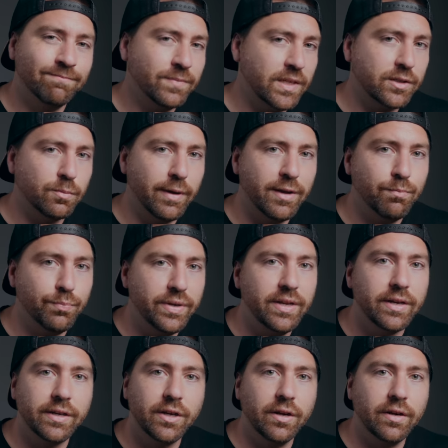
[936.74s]
this might be
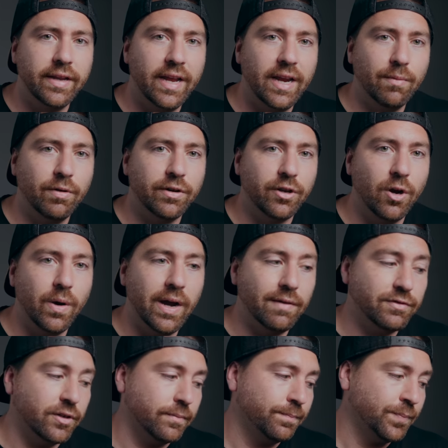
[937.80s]
a good camera to go
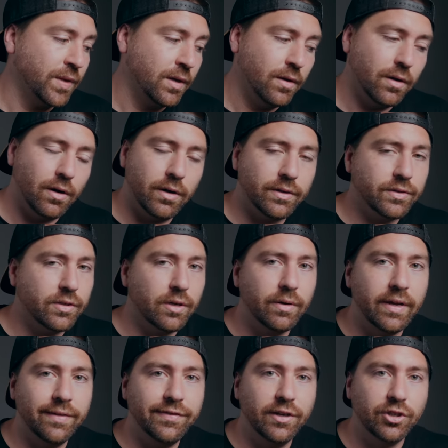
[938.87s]
after. Also,
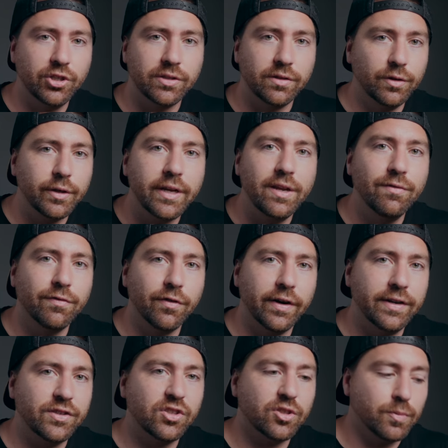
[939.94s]
if you're just looking for
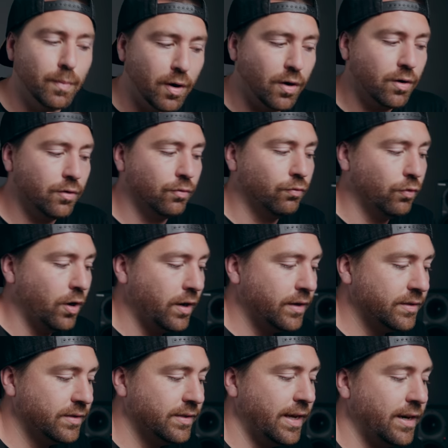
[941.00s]
a small raw
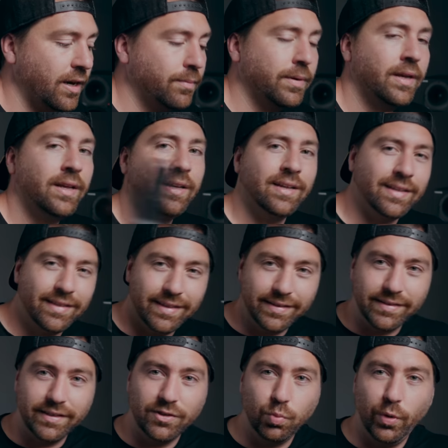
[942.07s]
setup,
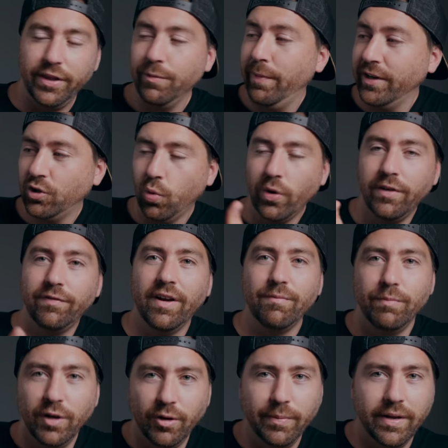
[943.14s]
this is with my 25
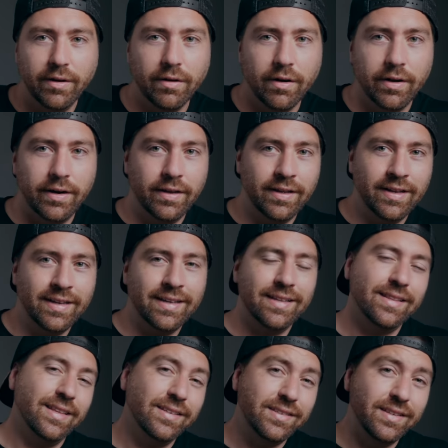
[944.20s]
millimeter on it.
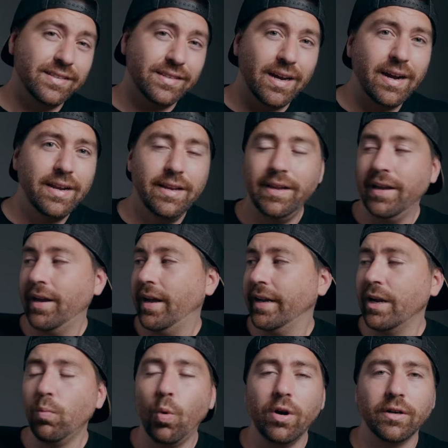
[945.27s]
This is tiny. I
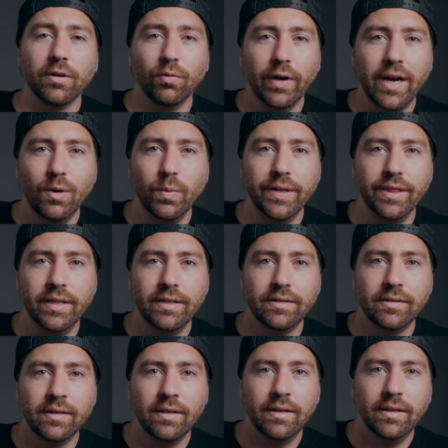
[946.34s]
can walk around with
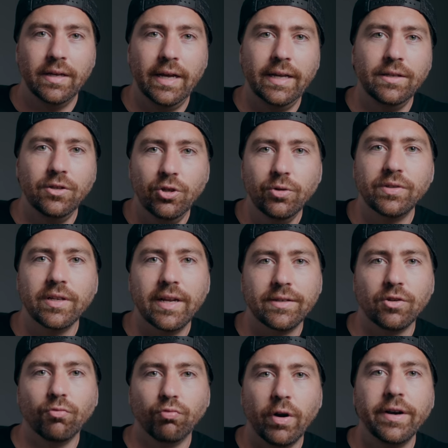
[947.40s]
this and use it as
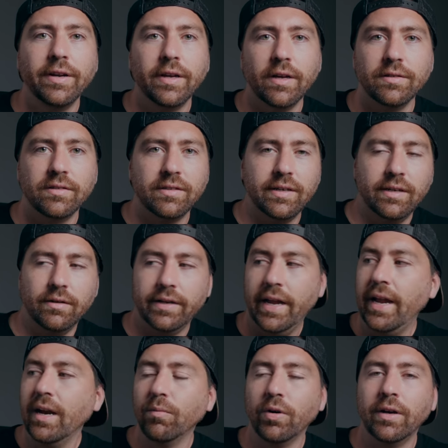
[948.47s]
a run and gun style
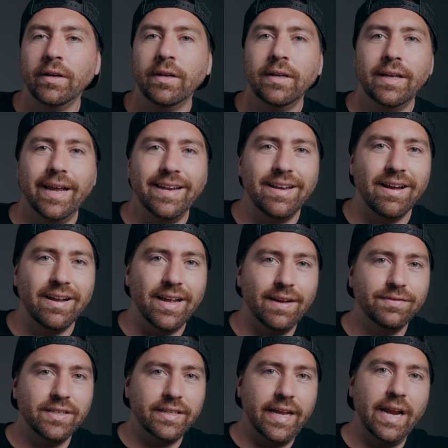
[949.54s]
camera and not
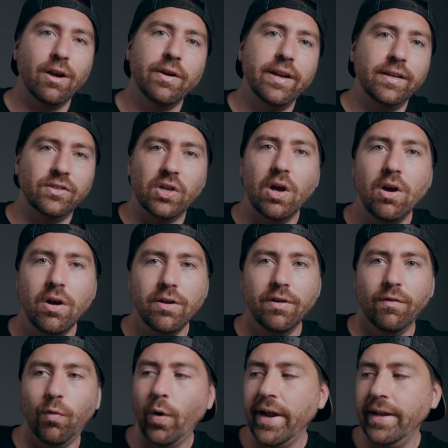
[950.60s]
have to carry a ton
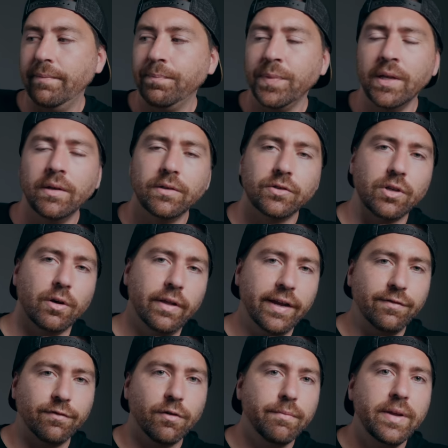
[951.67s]
of weight. So
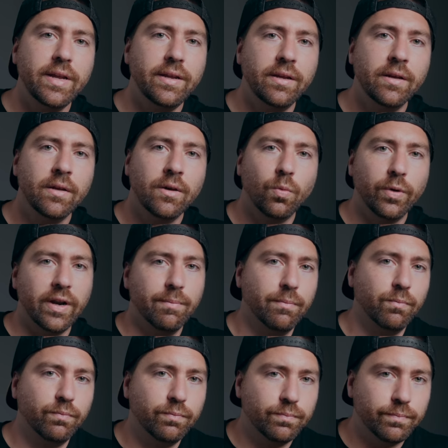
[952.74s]
like for me, when
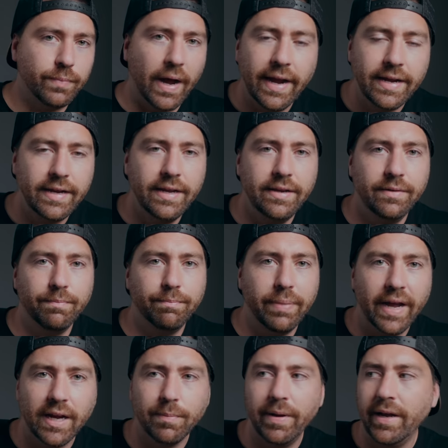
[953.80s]
I'm hiking,
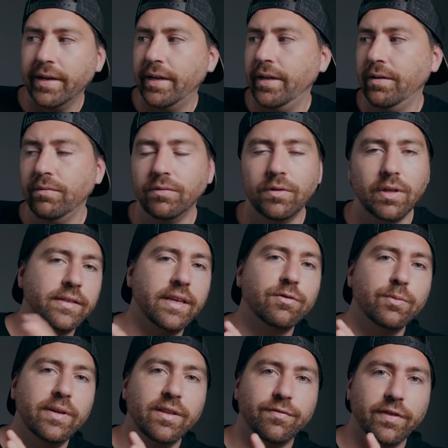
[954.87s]
backpacking, this
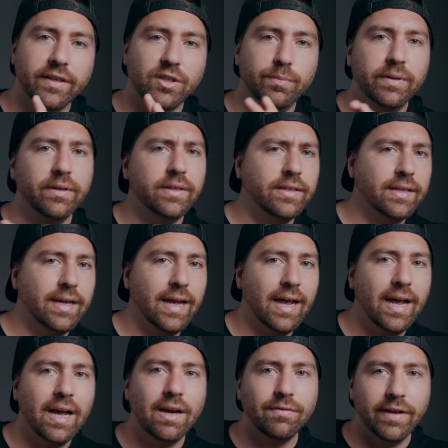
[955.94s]
gives me the flexibility to
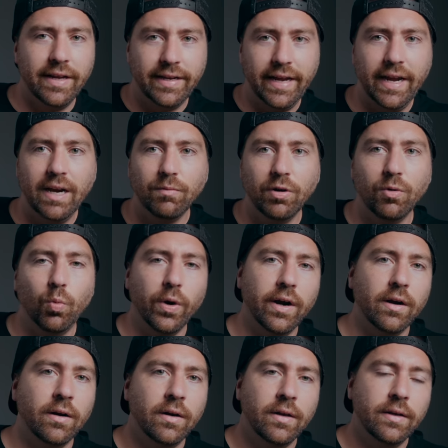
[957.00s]
have a camera
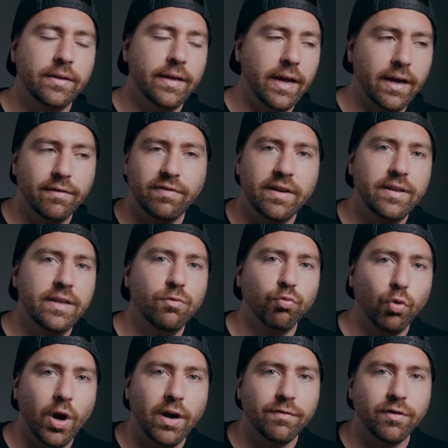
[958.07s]
where, yeah, if I need
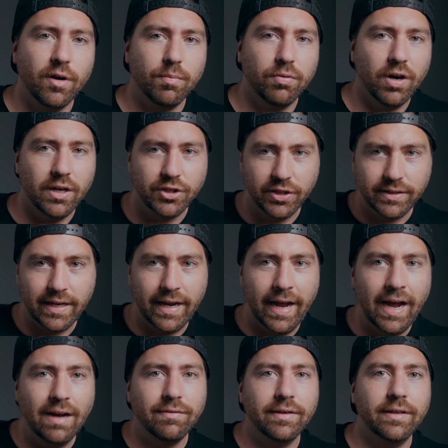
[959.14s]
raw for a project, I
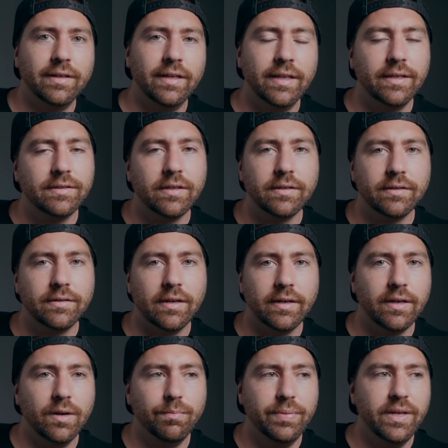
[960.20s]
have it and it's not
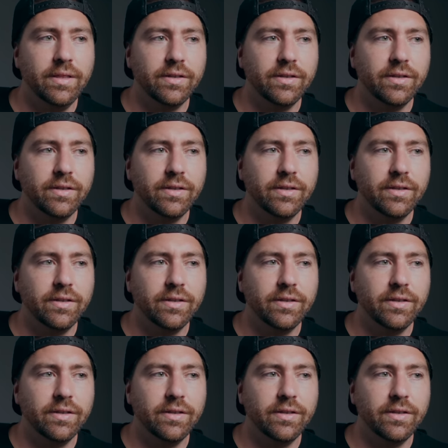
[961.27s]
gonna be